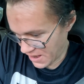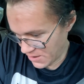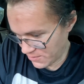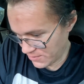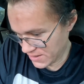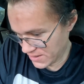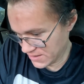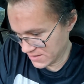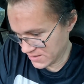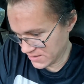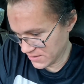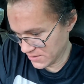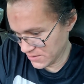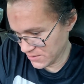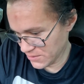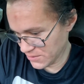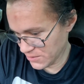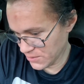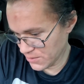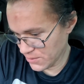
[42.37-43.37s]
I went
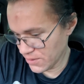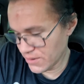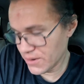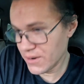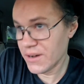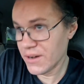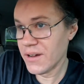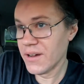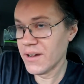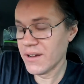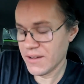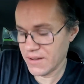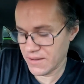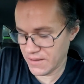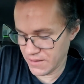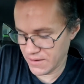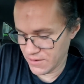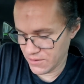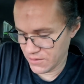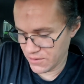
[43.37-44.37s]
to...
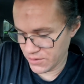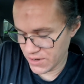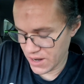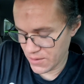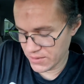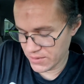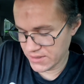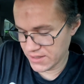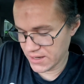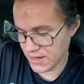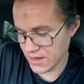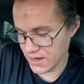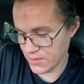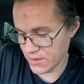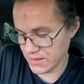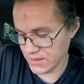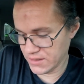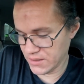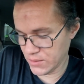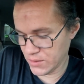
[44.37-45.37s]
Hold on one second.
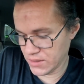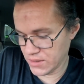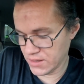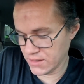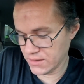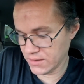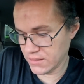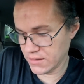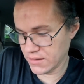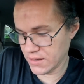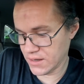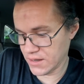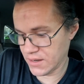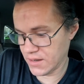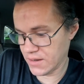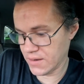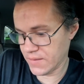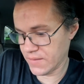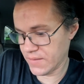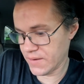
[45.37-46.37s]
I want to see what this
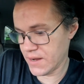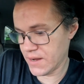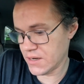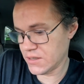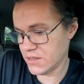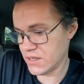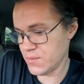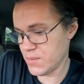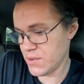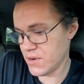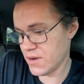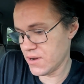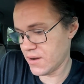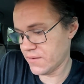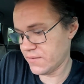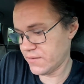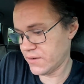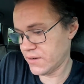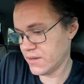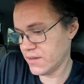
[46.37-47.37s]
HEB
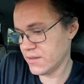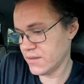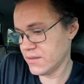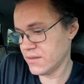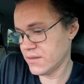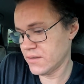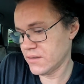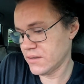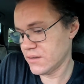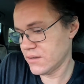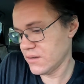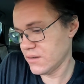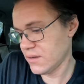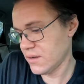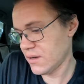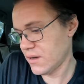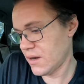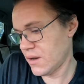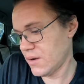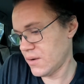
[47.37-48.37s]
offer is.
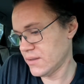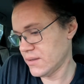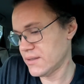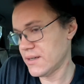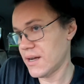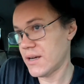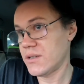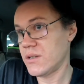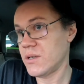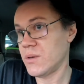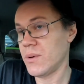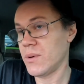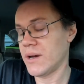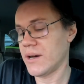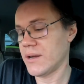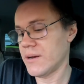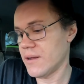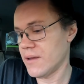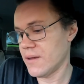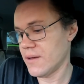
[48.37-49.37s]
Oh, it's not too
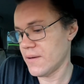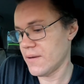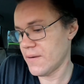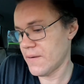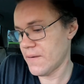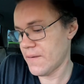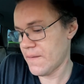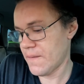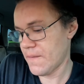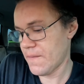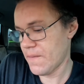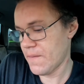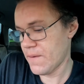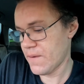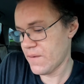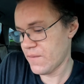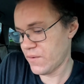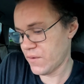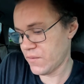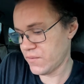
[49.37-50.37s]
bad.
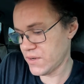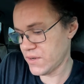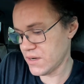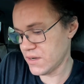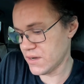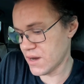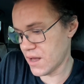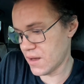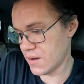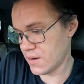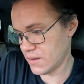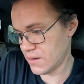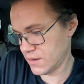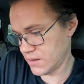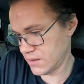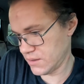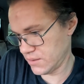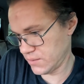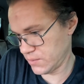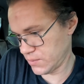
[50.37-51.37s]

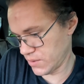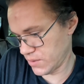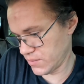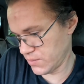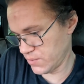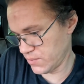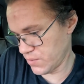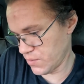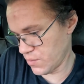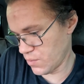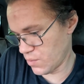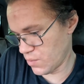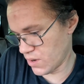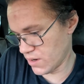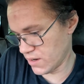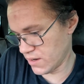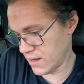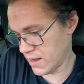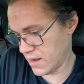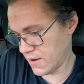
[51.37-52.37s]
$15, one
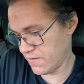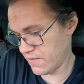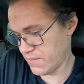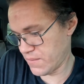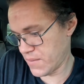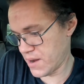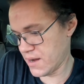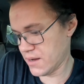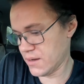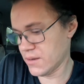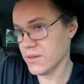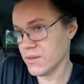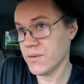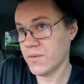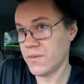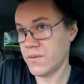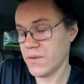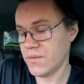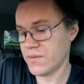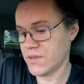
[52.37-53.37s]
and a half
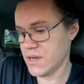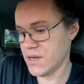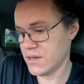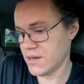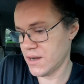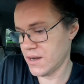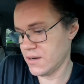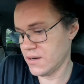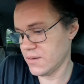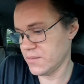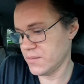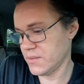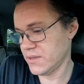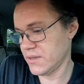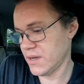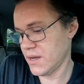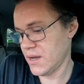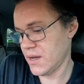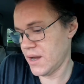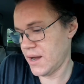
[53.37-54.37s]
miles, 15
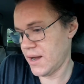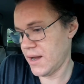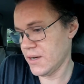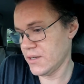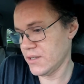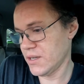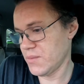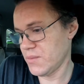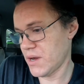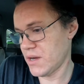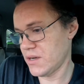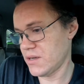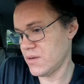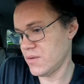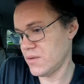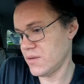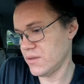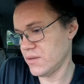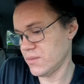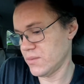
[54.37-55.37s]
items. I actually might
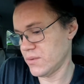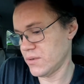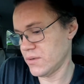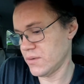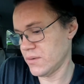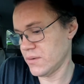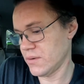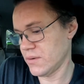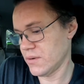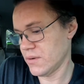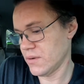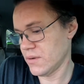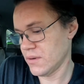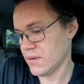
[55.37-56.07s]
do this one.